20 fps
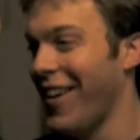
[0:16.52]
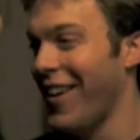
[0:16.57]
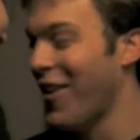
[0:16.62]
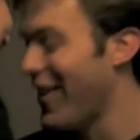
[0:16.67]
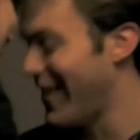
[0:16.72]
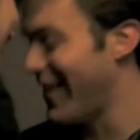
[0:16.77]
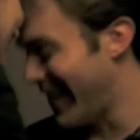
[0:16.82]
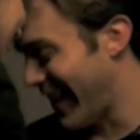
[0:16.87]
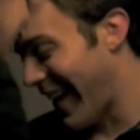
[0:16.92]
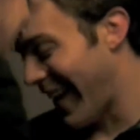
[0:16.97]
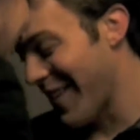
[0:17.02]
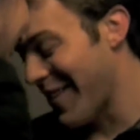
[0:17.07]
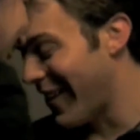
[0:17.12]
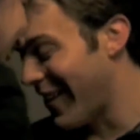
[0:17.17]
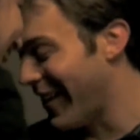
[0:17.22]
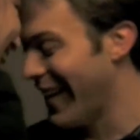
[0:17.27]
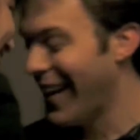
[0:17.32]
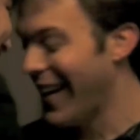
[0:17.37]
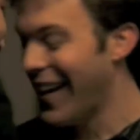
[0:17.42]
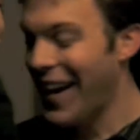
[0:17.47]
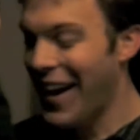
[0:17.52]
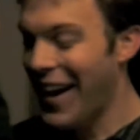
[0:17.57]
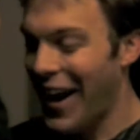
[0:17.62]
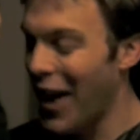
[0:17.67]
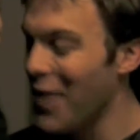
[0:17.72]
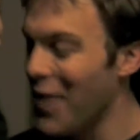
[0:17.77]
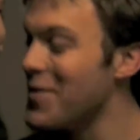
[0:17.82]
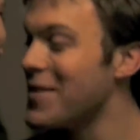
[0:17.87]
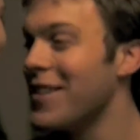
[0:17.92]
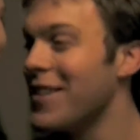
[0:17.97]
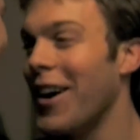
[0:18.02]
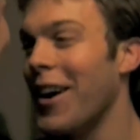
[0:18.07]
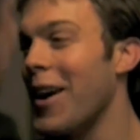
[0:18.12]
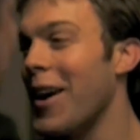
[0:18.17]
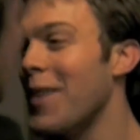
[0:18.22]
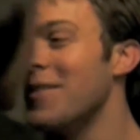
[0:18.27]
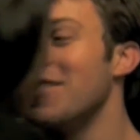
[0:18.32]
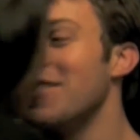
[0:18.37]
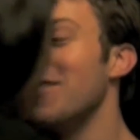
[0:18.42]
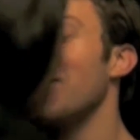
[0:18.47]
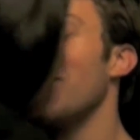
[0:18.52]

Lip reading: Okay, I know. I'm sorry, I'm just...